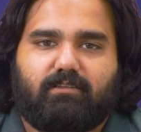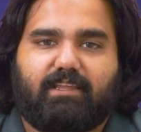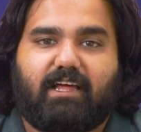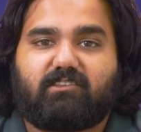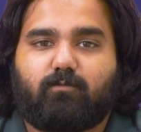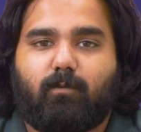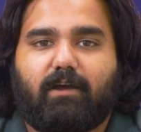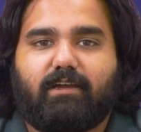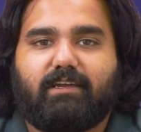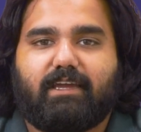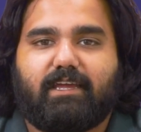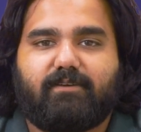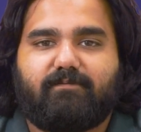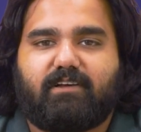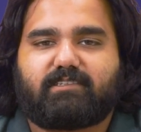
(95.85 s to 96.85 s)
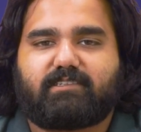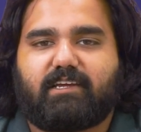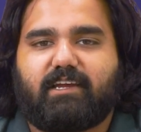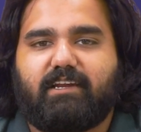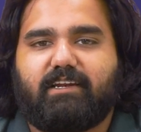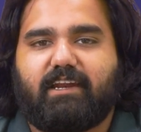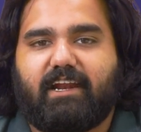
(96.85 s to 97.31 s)
That's why
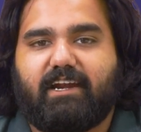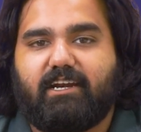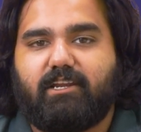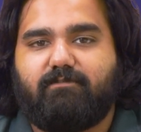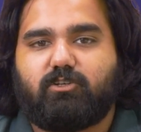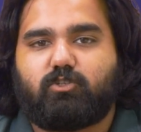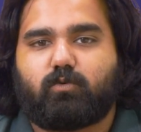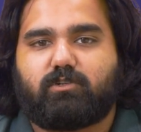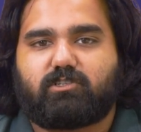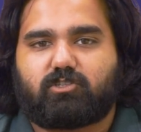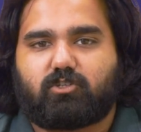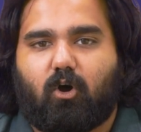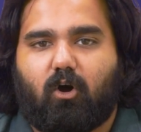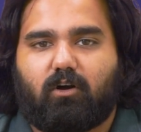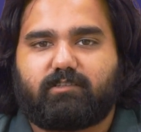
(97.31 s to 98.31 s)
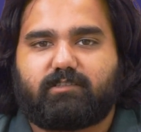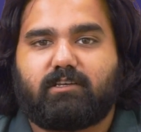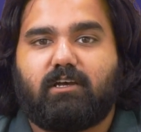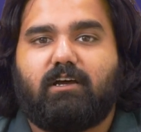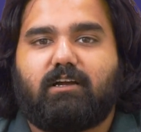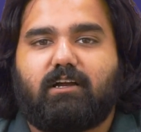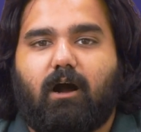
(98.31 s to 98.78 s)
investing in individual stocks
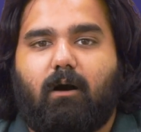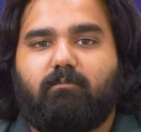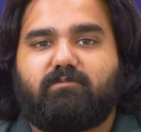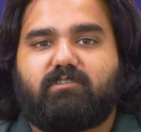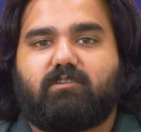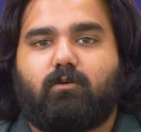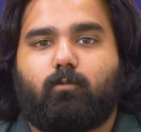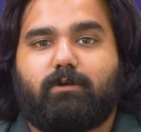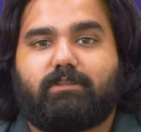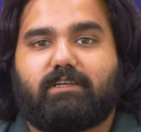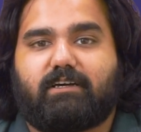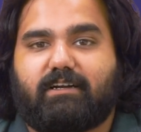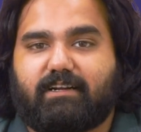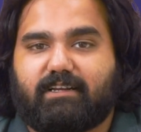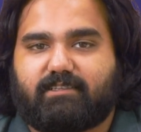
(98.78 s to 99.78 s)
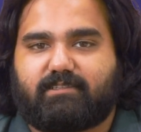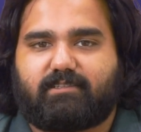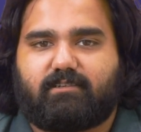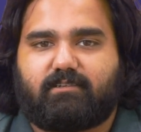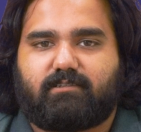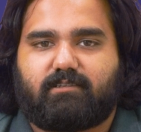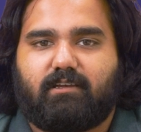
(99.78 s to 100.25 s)
comes with
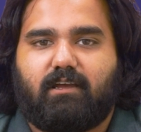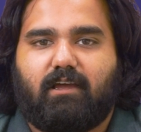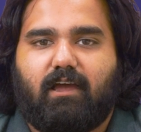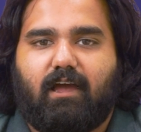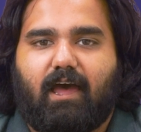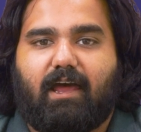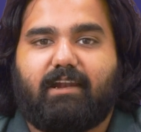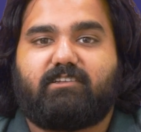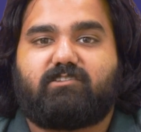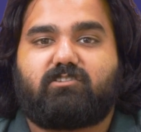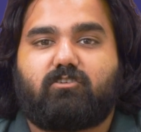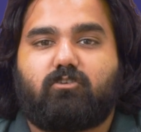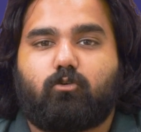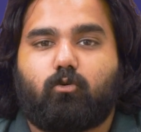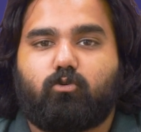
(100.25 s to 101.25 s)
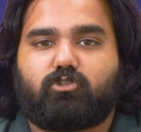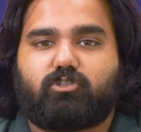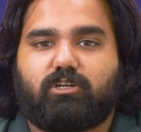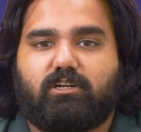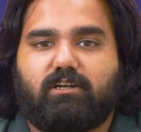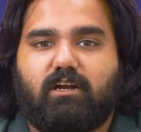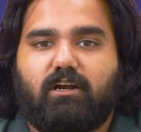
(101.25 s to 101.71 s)
risks, and it's
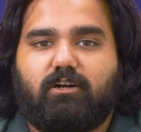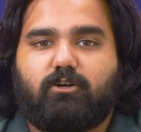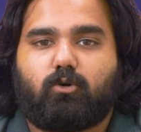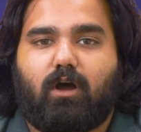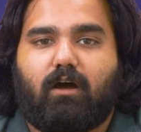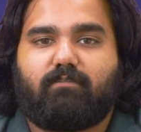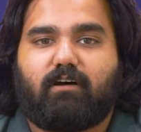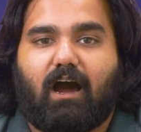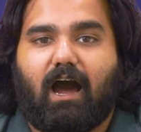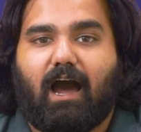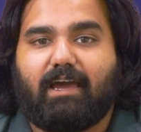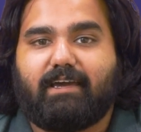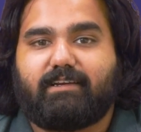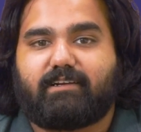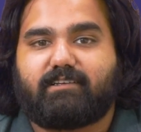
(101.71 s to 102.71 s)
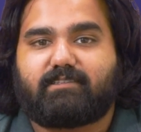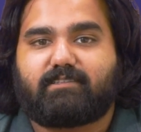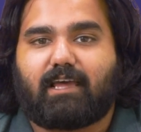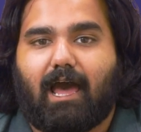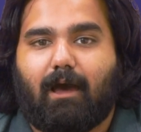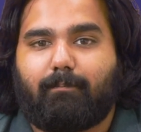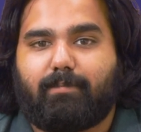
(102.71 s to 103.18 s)
crucial to have a high risk
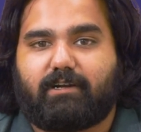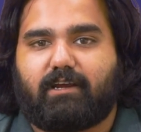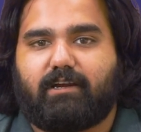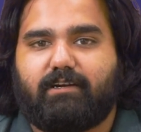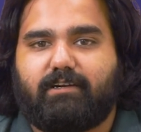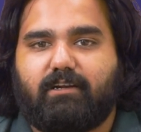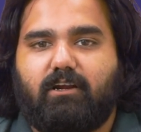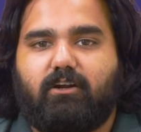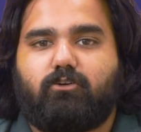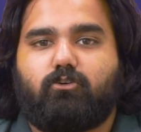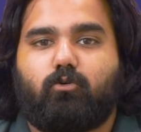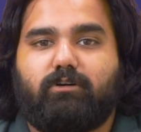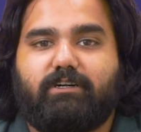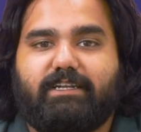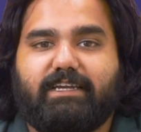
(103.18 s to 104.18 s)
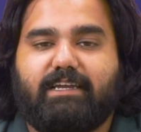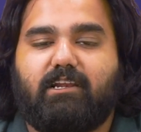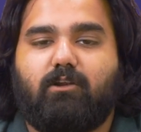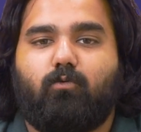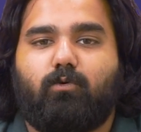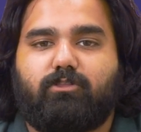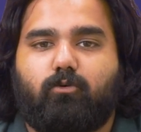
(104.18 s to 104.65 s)
appetite to
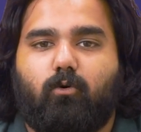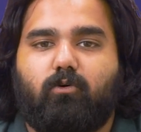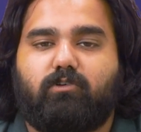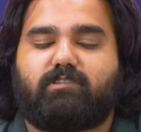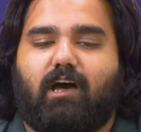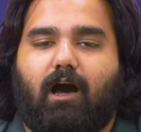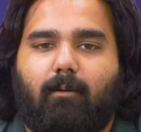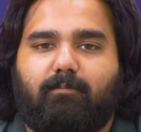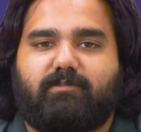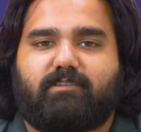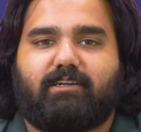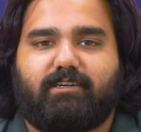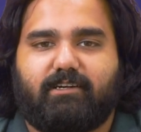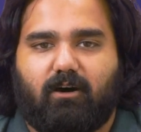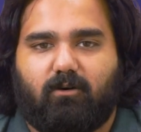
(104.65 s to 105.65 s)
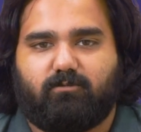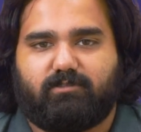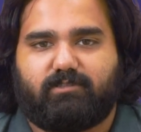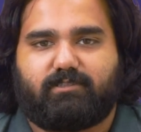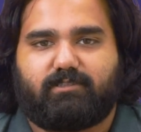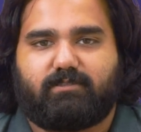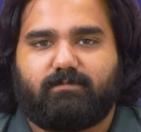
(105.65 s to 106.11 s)
deal with those ups and
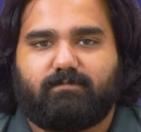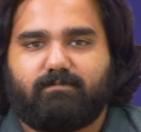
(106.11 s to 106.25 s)
downs.